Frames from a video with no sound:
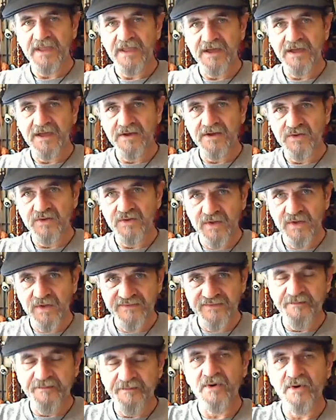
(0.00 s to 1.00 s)
and you
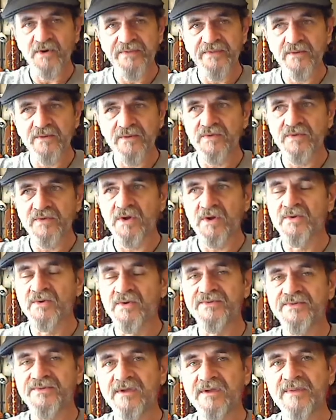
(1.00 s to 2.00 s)
have to burn through the
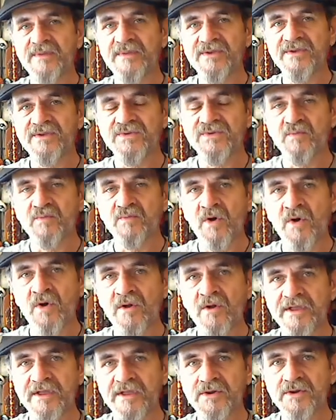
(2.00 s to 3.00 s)
nodes, it makes
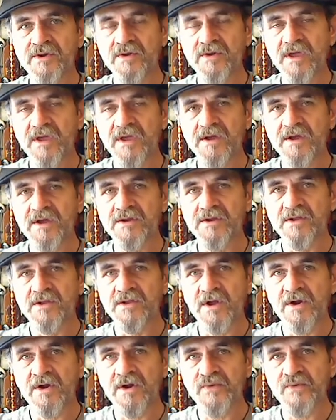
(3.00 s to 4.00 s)
small and
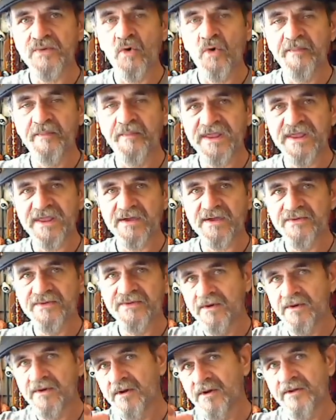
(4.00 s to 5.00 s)
large
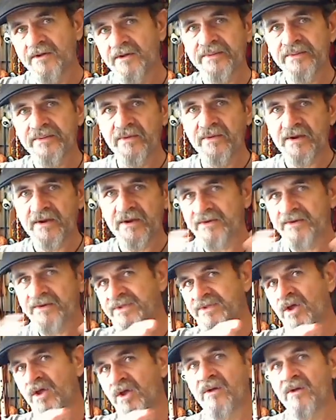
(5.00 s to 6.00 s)
openings through there.
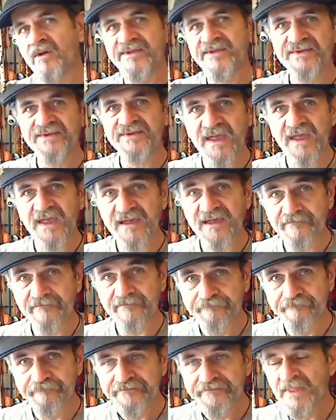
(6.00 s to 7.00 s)
It's not all the
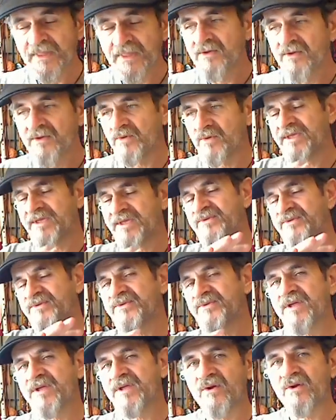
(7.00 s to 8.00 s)
same. So
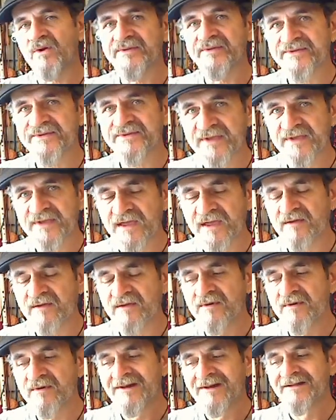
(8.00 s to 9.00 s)
because it's not all the
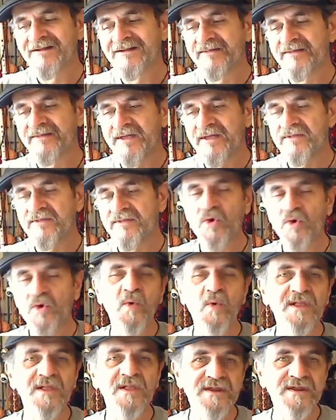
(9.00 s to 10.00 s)
same, then the
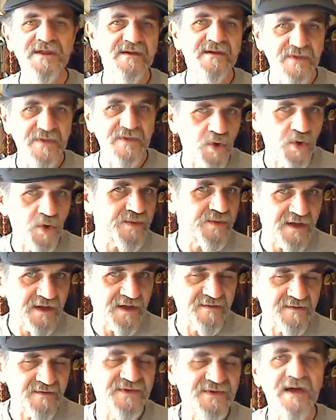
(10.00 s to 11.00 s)
quality of the note that
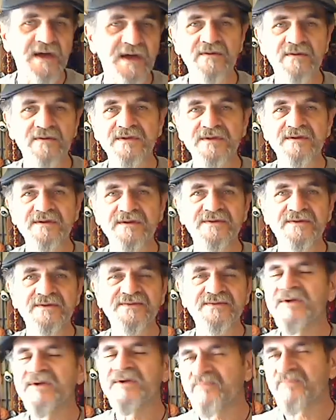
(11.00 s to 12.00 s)
comes out
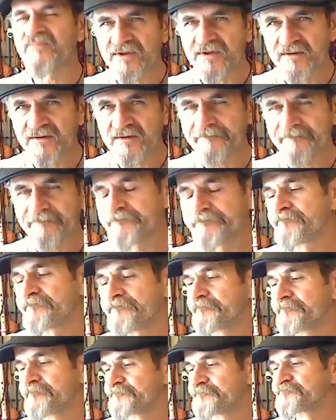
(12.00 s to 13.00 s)
is different.
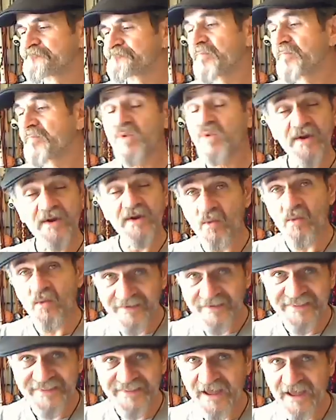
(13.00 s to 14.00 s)
So I don't
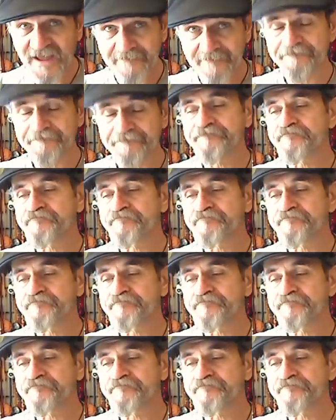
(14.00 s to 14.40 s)
want that.